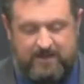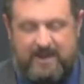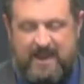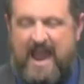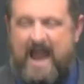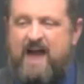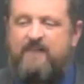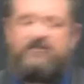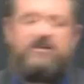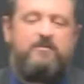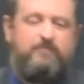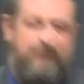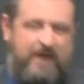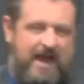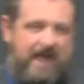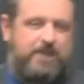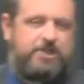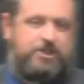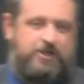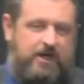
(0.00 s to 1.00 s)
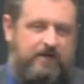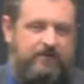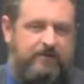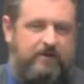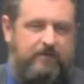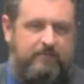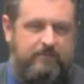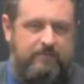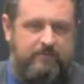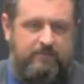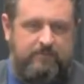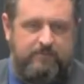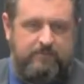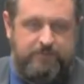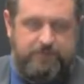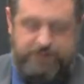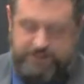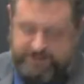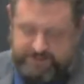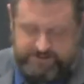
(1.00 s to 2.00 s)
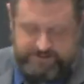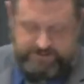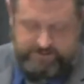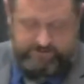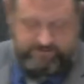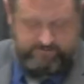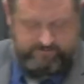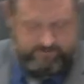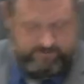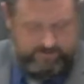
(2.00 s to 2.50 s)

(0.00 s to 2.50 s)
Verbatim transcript: Have compassion on them. Jesus did.